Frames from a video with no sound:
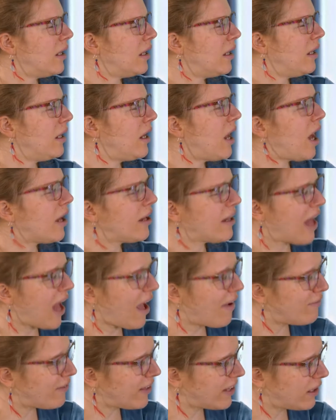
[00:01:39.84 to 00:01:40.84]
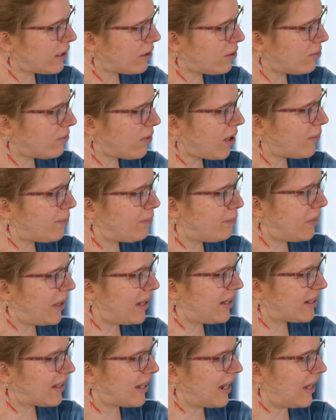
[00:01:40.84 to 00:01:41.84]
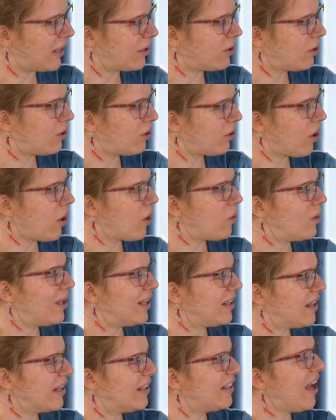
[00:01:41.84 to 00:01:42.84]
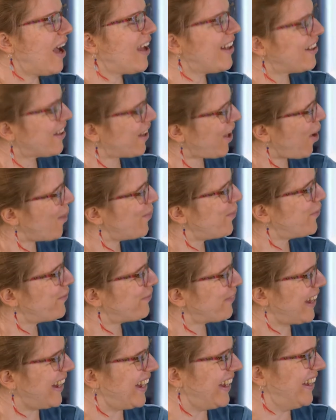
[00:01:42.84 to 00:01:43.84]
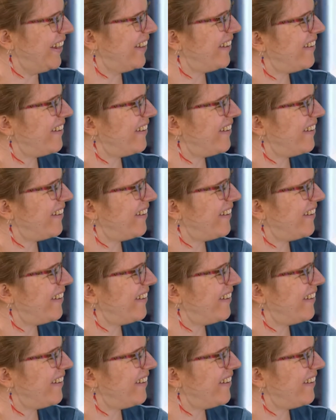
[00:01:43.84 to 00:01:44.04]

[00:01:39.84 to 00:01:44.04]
Like having the right biscuit to go with a nice cup of tea.